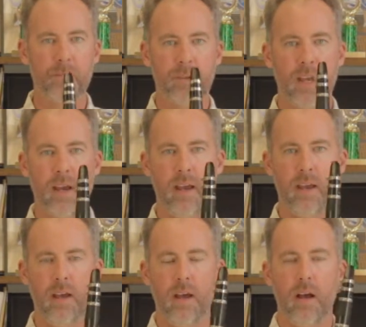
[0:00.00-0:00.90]

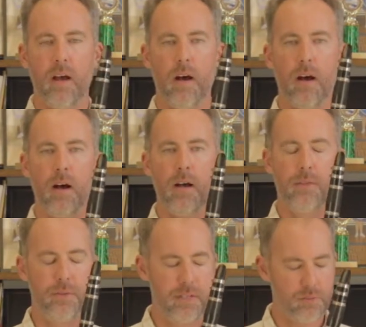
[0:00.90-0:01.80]
Okay.
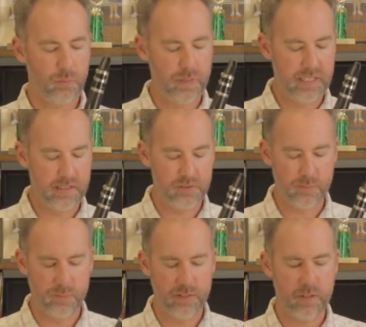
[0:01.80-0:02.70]
This week is
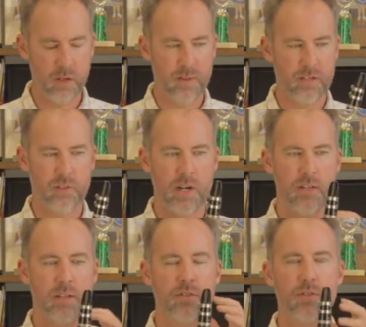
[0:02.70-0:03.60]
really all about trying
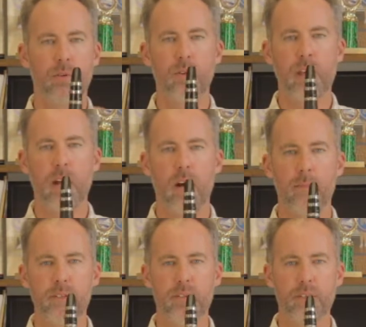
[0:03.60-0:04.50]
to control that
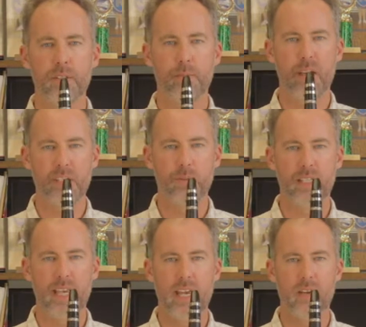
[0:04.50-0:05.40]
embouchure as best we
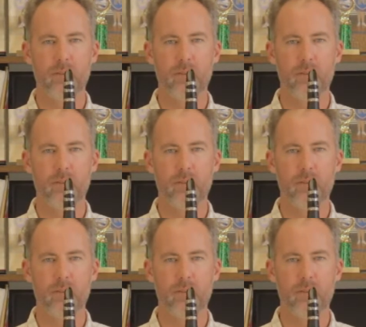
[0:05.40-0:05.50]
can.